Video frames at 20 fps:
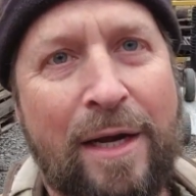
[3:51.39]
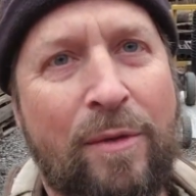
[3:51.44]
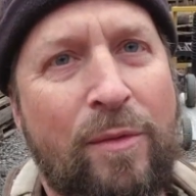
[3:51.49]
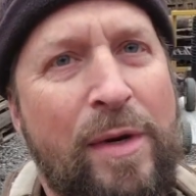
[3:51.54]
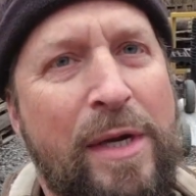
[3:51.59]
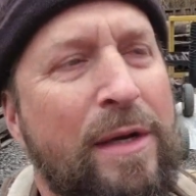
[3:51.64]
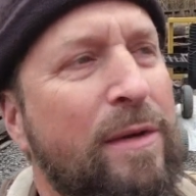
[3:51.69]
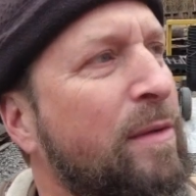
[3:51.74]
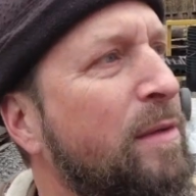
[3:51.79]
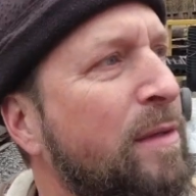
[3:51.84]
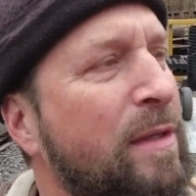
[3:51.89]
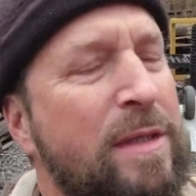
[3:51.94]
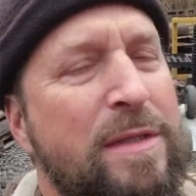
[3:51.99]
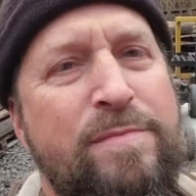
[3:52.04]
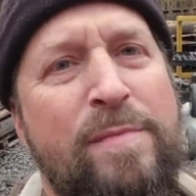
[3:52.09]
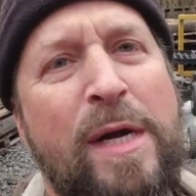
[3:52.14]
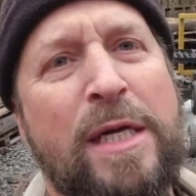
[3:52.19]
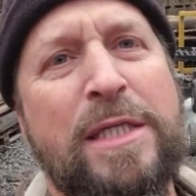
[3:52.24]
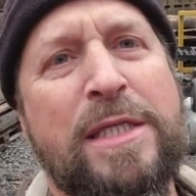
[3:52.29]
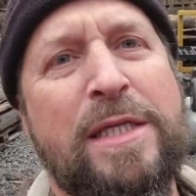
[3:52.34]
This
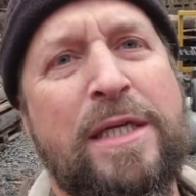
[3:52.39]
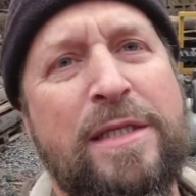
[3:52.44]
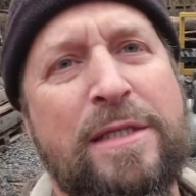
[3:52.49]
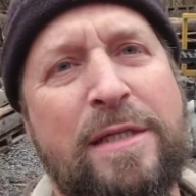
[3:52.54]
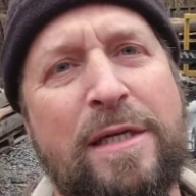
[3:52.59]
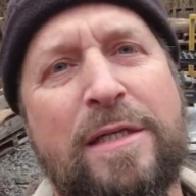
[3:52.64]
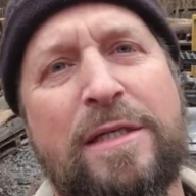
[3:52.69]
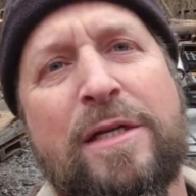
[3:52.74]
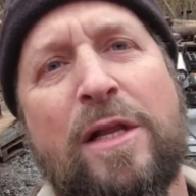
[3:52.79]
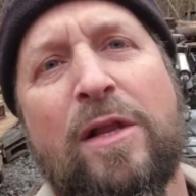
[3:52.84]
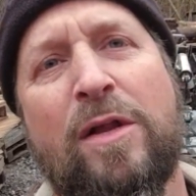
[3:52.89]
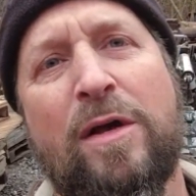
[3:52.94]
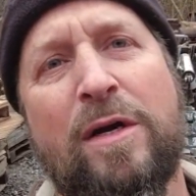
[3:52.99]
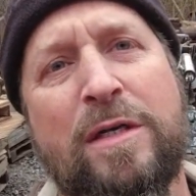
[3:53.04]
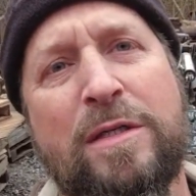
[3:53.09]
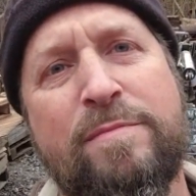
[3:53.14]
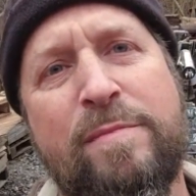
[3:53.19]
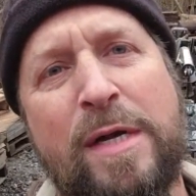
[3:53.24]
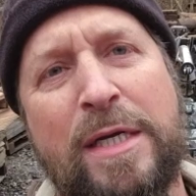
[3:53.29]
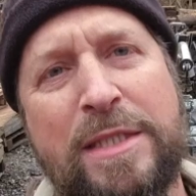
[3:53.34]
mud season is the
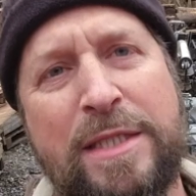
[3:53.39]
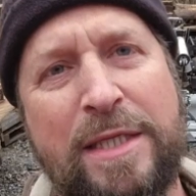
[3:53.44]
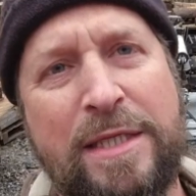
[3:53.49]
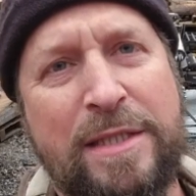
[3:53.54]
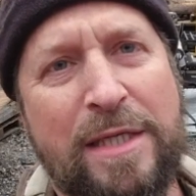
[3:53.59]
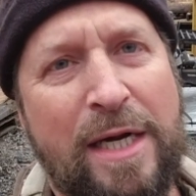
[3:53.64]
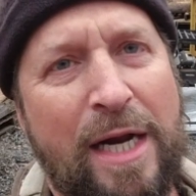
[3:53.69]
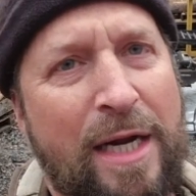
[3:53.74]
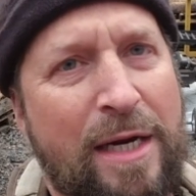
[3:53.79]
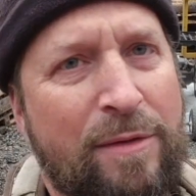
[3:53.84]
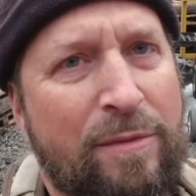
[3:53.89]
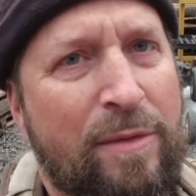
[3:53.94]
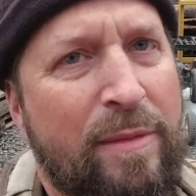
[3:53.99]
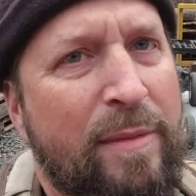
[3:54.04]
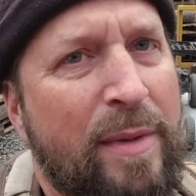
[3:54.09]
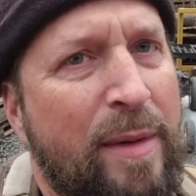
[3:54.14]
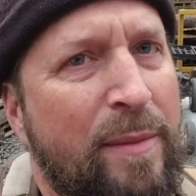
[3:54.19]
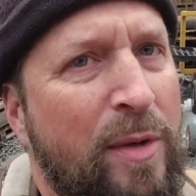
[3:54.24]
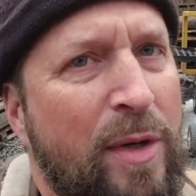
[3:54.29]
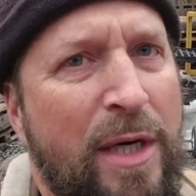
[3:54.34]
longest mud season I can
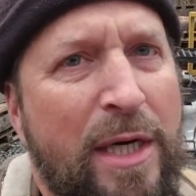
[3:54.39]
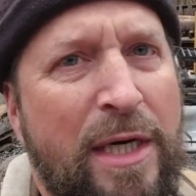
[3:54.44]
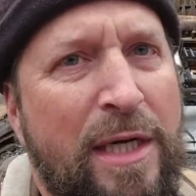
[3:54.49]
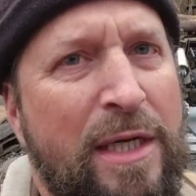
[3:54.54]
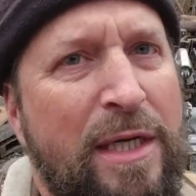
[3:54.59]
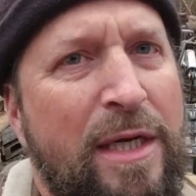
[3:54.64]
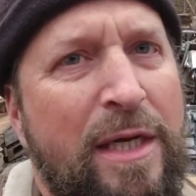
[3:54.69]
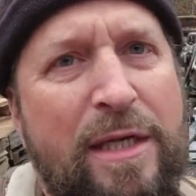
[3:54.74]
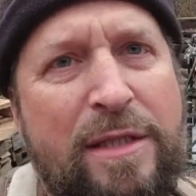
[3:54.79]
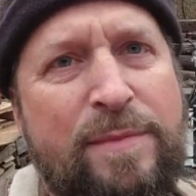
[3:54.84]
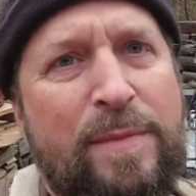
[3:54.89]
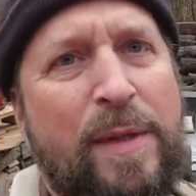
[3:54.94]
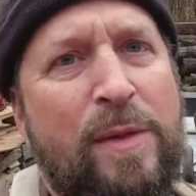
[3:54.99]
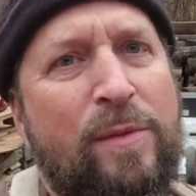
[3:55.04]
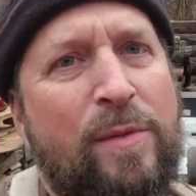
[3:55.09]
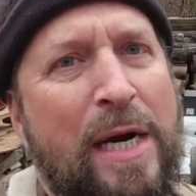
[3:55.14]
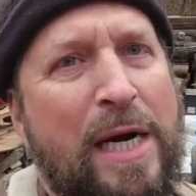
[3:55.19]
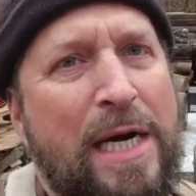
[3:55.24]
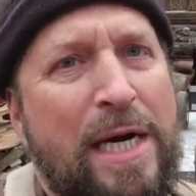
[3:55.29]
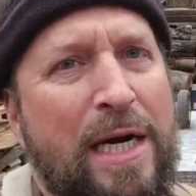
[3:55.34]
remember. It's been
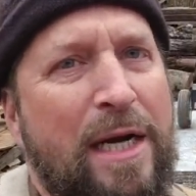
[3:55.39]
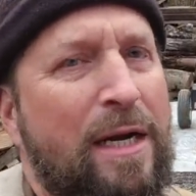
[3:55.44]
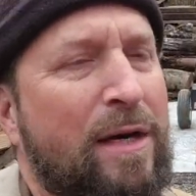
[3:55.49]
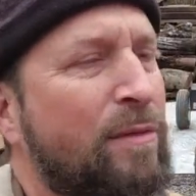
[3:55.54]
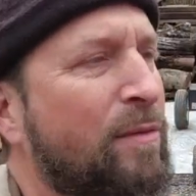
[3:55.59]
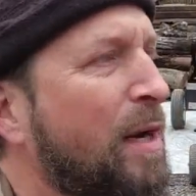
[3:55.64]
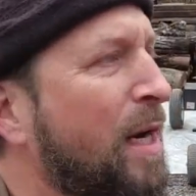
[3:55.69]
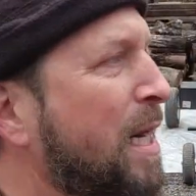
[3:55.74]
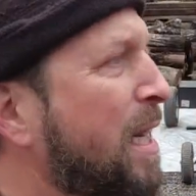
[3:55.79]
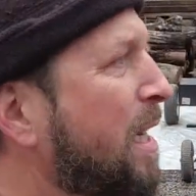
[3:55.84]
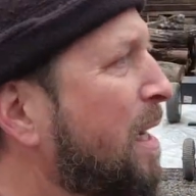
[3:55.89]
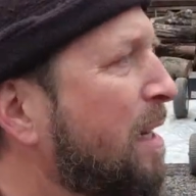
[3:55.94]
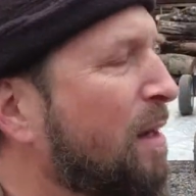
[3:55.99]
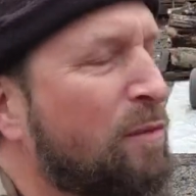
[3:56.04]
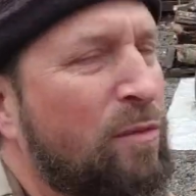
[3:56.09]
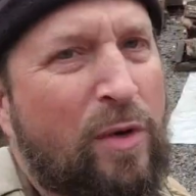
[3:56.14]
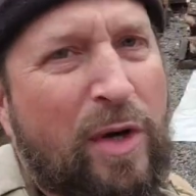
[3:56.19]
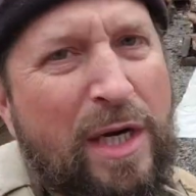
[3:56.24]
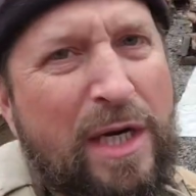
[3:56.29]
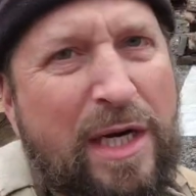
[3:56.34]
raining
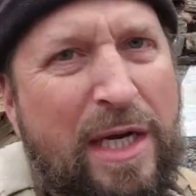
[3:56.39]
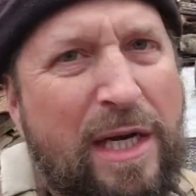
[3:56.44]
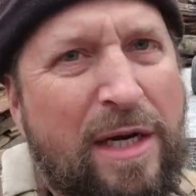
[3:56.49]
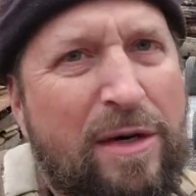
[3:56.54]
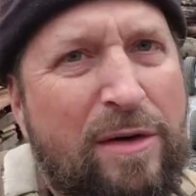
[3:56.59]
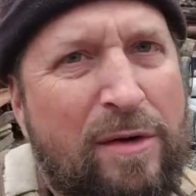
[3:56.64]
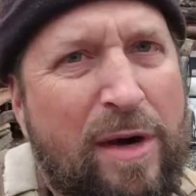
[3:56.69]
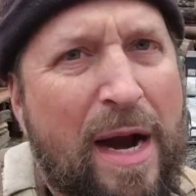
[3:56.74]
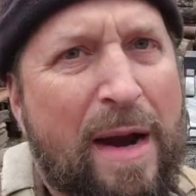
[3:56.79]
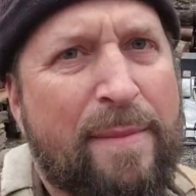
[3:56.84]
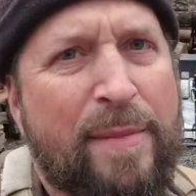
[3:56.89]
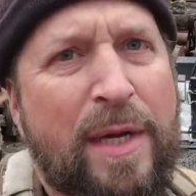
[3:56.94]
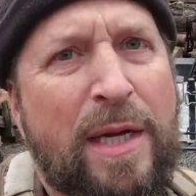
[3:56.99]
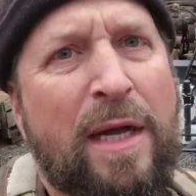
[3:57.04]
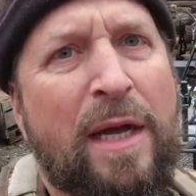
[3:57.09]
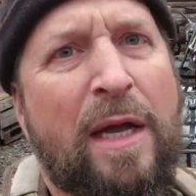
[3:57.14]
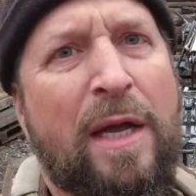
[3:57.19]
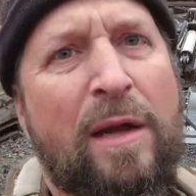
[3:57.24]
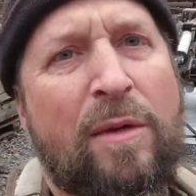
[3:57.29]
and windy and crappy.